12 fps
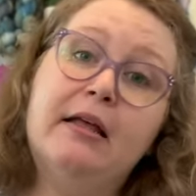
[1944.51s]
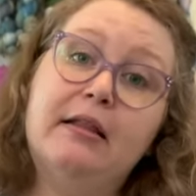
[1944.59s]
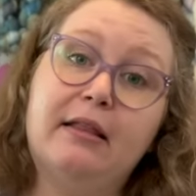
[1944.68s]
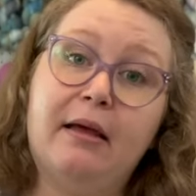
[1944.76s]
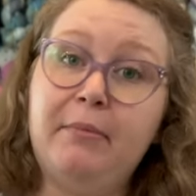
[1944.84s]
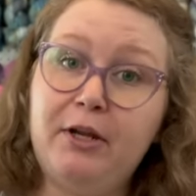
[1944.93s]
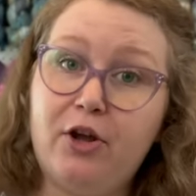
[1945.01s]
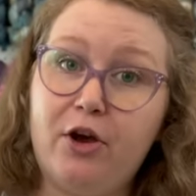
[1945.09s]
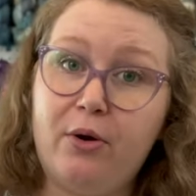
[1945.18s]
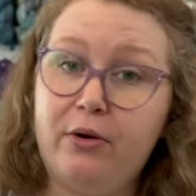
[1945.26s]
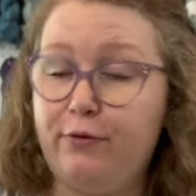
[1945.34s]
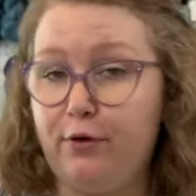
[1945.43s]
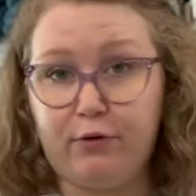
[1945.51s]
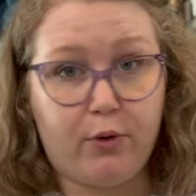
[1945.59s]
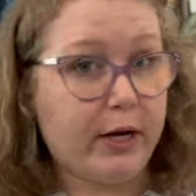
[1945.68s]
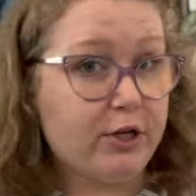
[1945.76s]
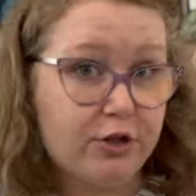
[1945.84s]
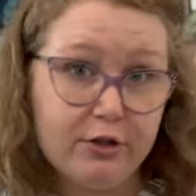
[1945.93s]
Let me know if you have
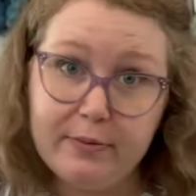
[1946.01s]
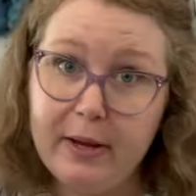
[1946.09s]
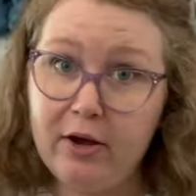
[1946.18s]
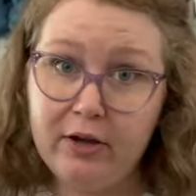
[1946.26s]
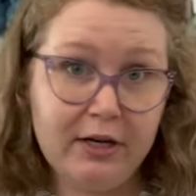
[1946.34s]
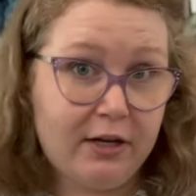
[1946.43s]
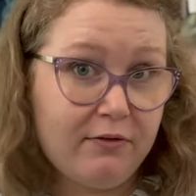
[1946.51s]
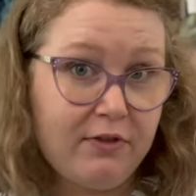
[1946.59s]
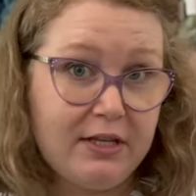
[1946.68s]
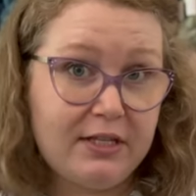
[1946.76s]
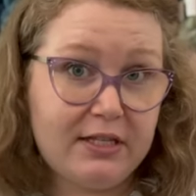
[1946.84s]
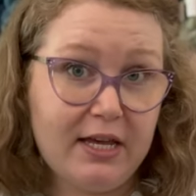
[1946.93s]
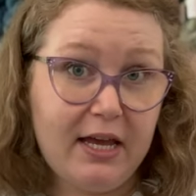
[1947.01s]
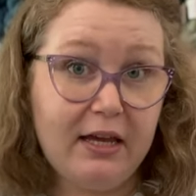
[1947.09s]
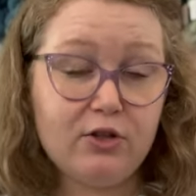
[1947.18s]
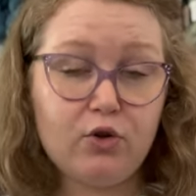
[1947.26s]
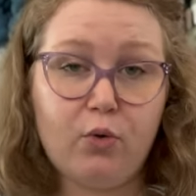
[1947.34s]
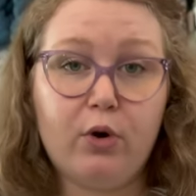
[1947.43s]
questions about any of these
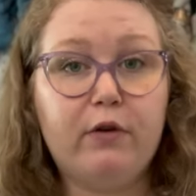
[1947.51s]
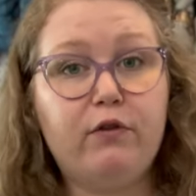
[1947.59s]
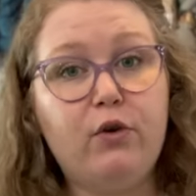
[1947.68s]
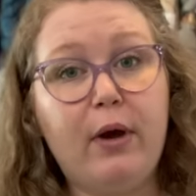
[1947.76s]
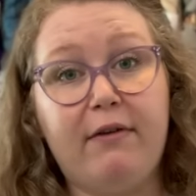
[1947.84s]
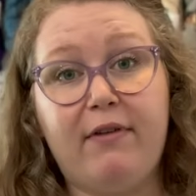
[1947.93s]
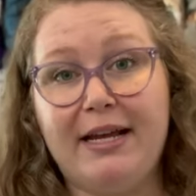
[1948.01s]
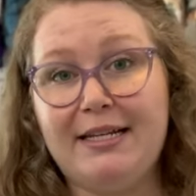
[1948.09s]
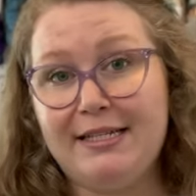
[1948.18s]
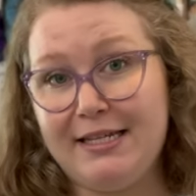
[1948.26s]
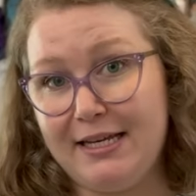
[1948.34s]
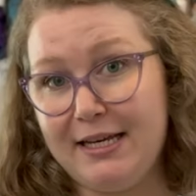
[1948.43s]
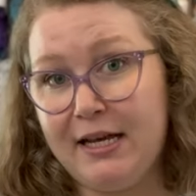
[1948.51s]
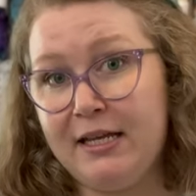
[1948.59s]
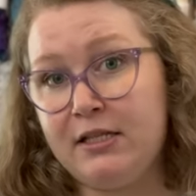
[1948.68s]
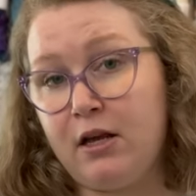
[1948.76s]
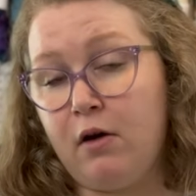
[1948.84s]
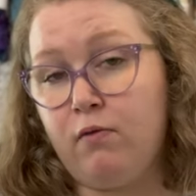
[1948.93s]
things or if you have
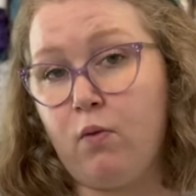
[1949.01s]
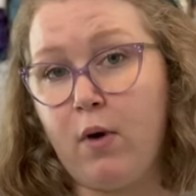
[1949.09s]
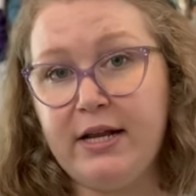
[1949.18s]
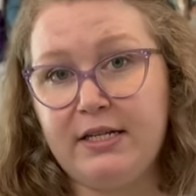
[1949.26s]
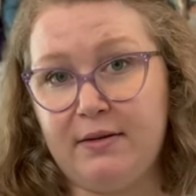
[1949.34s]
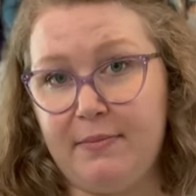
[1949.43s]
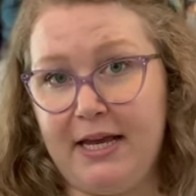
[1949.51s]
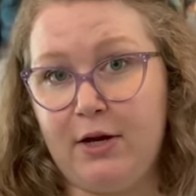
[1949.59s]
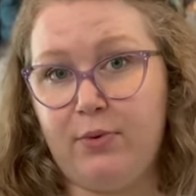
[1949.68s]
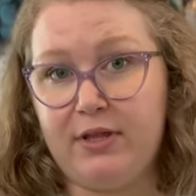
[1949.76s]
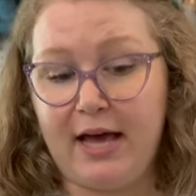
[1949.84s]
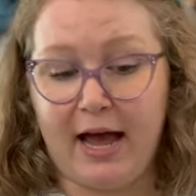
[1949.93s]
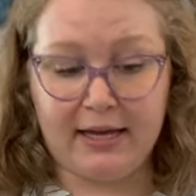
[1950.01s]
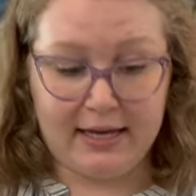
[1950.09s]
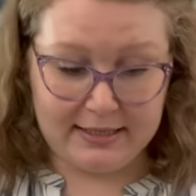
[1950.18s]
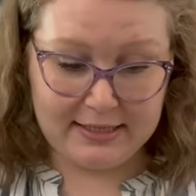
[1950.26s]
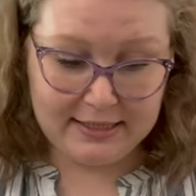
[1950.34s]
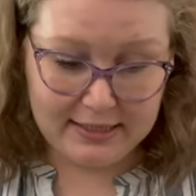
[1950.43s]
ideas of what to make with that
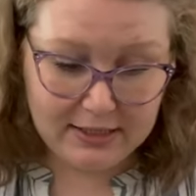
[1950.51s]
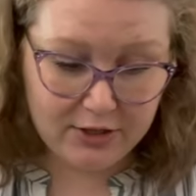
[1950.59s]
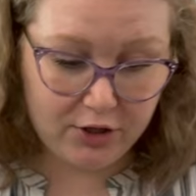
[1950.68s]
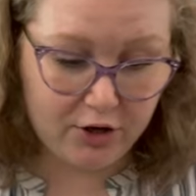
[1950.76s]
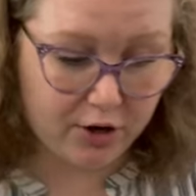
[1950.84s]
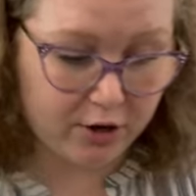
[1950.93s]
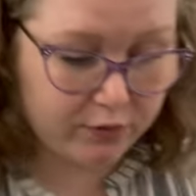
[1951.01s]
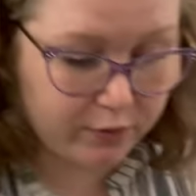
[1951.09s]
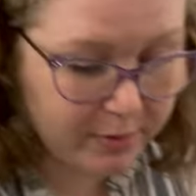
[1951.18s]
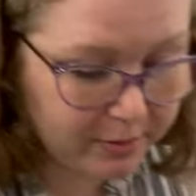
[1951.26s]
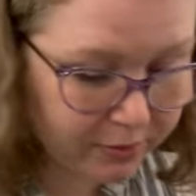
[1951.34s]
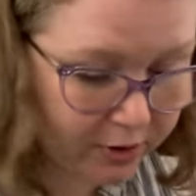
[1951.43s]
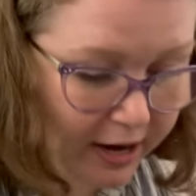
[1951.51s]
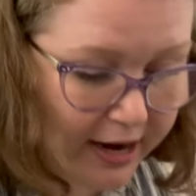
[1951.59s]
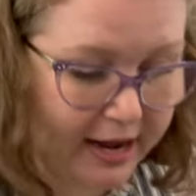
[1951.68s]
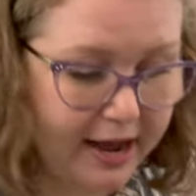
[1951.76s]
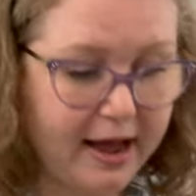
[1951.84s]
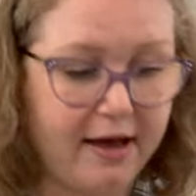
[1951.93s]
casita yarn. Remember, I
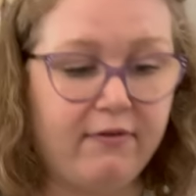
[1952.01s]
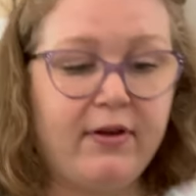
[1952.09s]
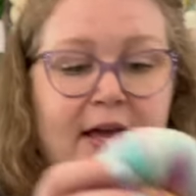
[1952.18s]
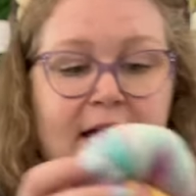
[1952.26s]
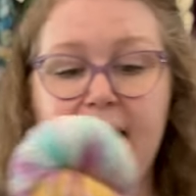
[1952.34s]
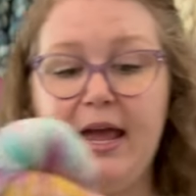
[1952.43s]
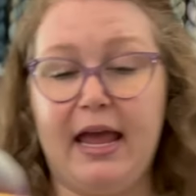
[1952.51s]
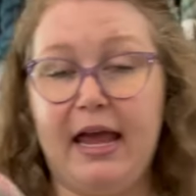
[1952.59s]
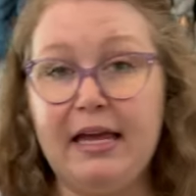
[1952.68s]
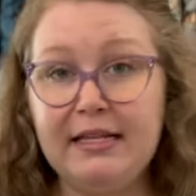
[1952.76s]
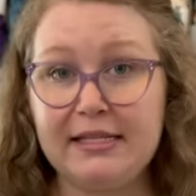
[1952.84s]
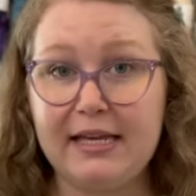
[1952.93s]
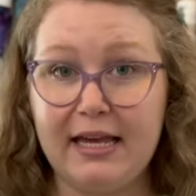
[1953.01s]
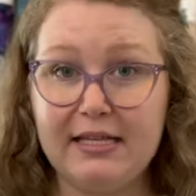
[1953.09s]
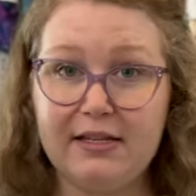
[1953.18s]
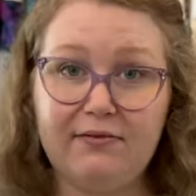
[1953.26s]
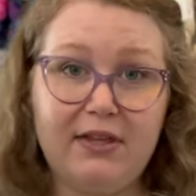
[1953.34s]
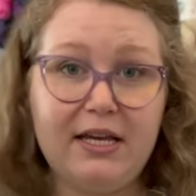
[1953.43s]
have eight skeins
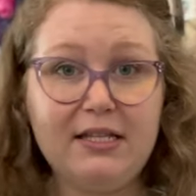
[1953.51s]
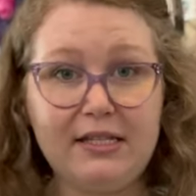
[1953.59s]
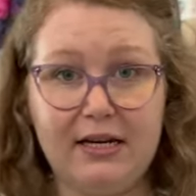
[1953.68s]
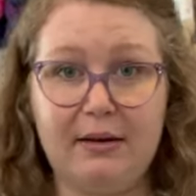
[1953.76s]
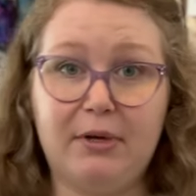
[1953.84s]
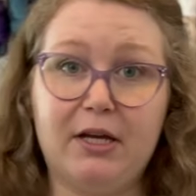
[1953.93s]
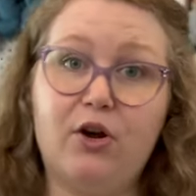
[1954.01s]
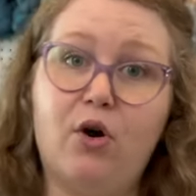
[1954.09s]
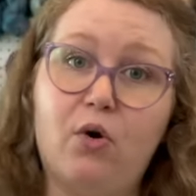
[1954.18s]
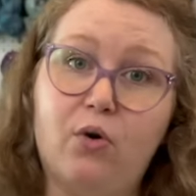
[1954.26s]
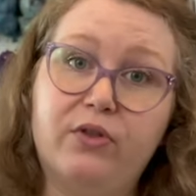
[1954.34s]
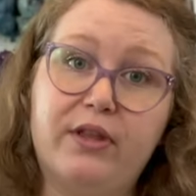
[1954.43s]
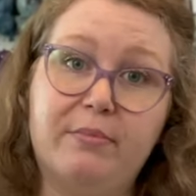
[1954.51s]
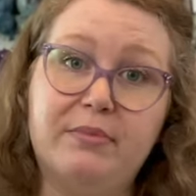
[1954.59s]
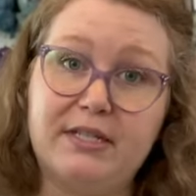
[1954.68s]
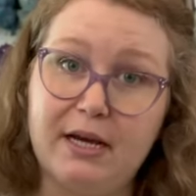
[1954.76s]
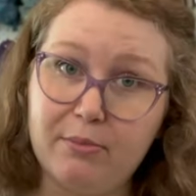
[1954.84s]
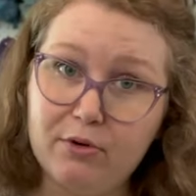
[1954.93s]
of this and I'm gonna hold them
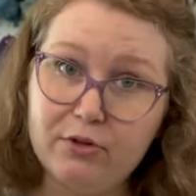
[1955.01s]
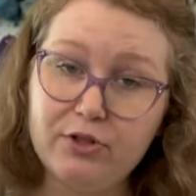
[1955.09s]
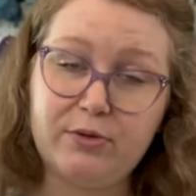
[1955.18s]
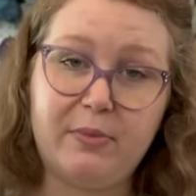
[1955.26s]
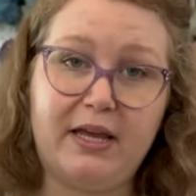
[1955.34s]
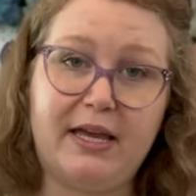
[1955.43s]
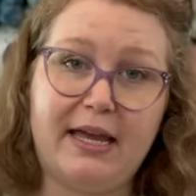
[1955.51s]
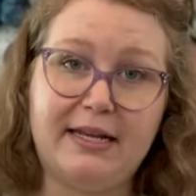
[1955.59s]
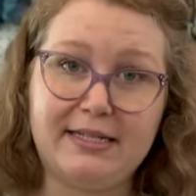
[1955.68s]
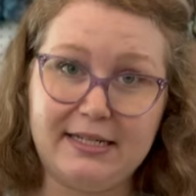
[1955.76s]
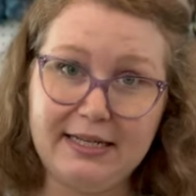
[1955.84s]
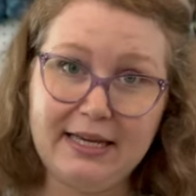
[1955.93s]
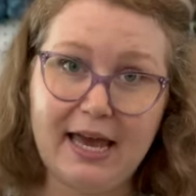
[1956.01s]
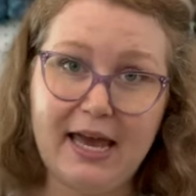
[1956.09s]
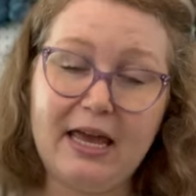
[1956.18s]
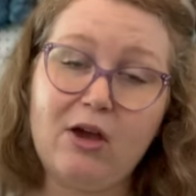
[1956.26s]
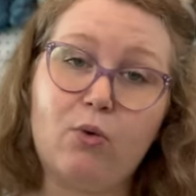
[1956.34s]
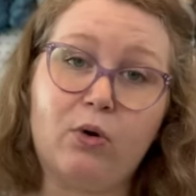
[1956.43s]
double to make a
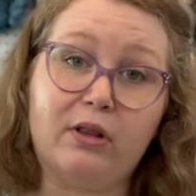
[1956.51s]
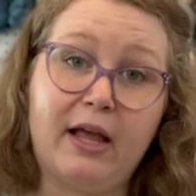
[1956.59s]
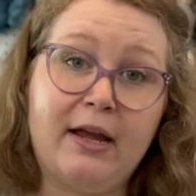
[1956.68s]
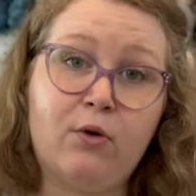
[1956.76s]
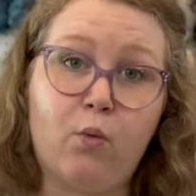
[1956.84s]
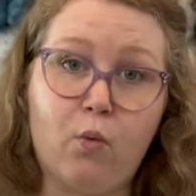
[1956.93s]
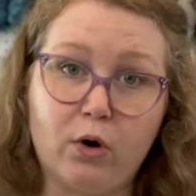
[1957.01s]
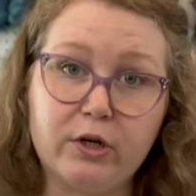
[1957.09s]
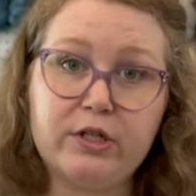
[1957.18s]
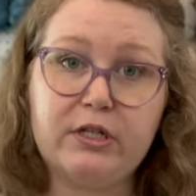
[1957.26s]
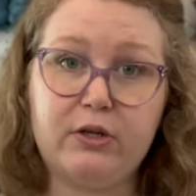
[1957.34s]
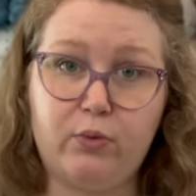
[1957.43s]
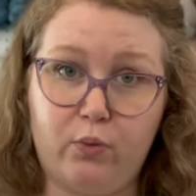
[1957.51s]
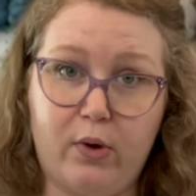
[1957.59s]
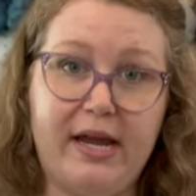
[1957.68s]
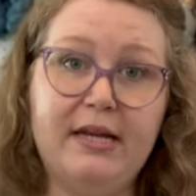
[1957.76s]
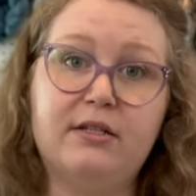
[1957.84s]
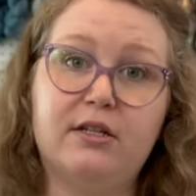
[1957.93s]
DK or light worsted
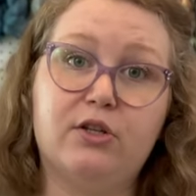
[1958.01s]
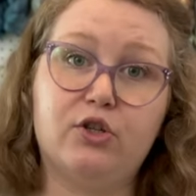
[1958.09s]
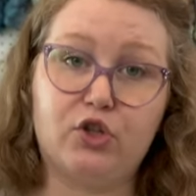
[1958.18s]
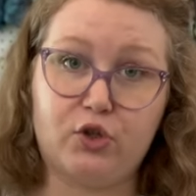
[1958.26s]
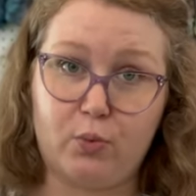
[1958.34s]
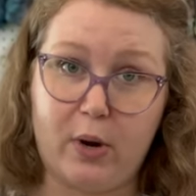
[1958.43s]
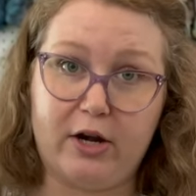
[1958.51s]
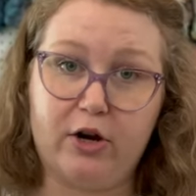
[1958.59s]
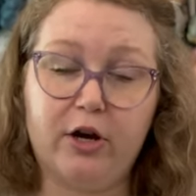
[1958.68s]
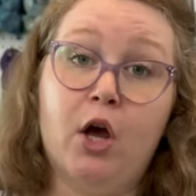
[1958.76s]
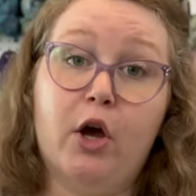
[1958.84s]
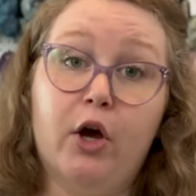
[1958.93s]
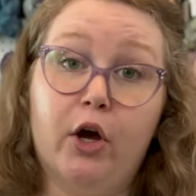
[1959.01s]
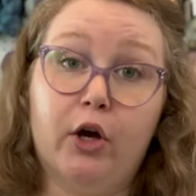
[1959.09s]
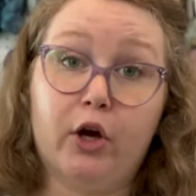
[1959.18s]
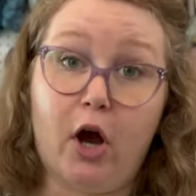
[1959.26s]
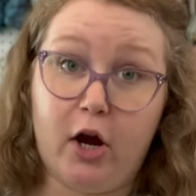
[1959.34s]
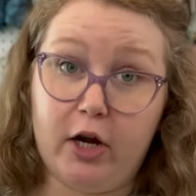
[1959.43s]
weight sweater,
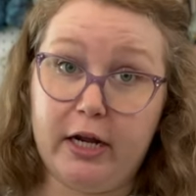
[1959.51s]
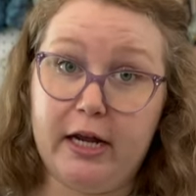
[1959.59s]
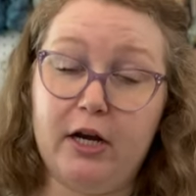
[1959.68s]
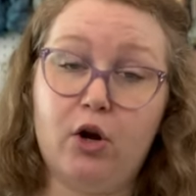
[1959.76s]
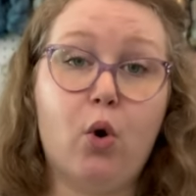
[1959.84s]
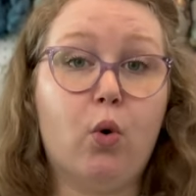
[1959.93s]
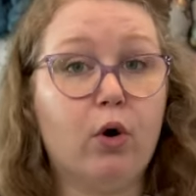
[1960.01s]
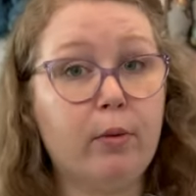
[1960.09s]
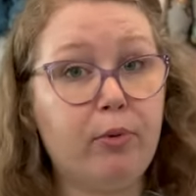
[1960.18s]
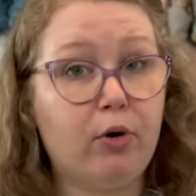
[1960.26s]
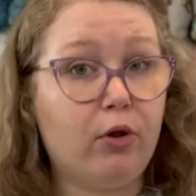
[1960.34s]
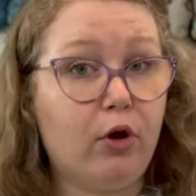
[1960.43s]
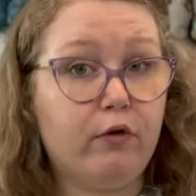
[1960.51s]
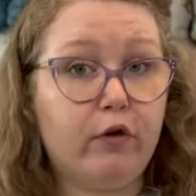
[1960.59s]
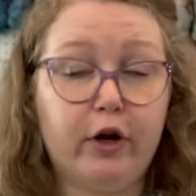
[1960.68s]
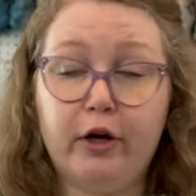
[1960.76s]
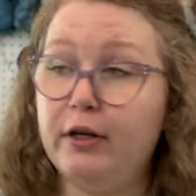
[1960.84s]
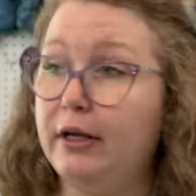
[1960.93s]
cardigan, or
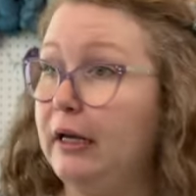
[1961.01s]
pullover.